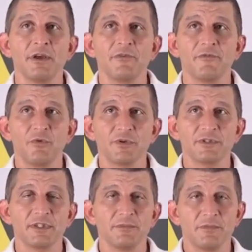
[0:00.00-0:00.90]

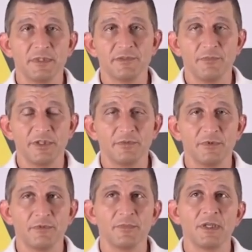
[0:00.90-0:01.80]
14 is
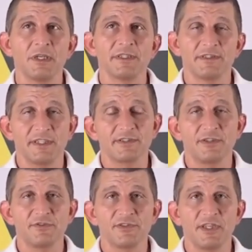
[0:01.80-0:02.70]
minimum,
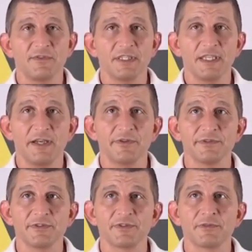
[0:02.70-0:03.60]
670
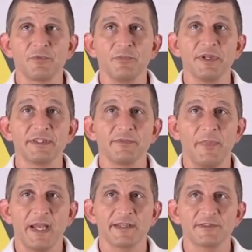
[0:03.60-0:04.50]
gallons per minute's
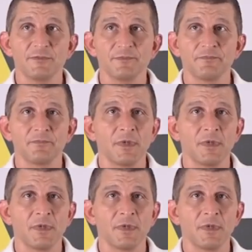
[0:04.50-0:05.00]
maximum.